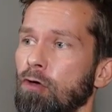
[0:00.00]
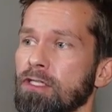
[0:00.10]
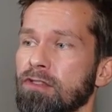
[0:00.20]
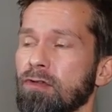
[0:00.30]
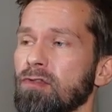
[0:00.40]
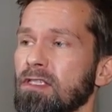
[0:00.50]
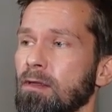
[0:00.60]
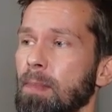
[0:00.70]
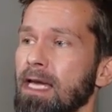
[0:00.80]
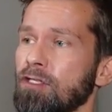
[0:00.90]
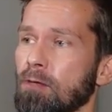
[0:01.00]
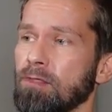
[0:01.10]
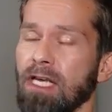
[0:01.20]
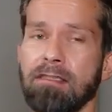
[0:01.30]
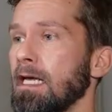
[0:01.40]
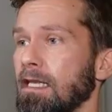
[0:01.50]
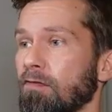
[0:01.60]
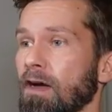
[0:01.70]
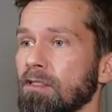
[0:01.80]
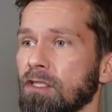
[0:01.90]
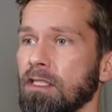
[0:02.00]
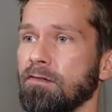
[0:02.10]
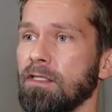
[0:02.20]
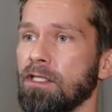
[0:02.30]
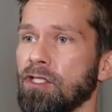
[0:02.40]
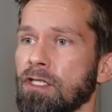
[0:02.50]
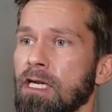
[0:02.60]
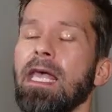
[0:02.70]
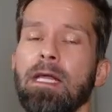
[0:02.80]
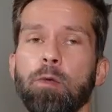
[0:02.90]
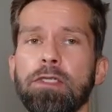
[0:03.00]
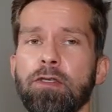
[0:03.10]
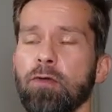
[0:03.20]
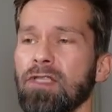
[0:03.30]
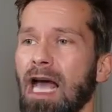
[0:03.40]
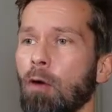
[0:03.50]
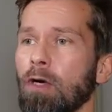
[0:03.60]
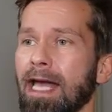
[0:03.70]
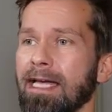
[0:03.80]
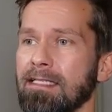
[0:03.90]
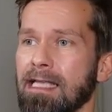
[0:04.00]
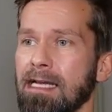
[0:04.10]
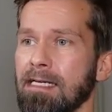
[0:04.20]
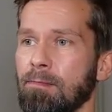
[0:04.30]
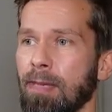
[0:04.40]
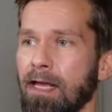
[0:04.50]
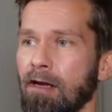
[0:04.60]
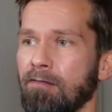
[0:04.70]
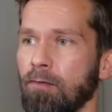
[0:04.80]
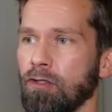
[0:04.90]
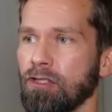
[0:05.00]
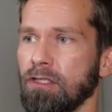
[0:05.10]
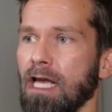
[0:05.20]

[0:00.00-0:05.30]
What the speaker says: or is using the page object in the function definition, it will use our extended Playwright version.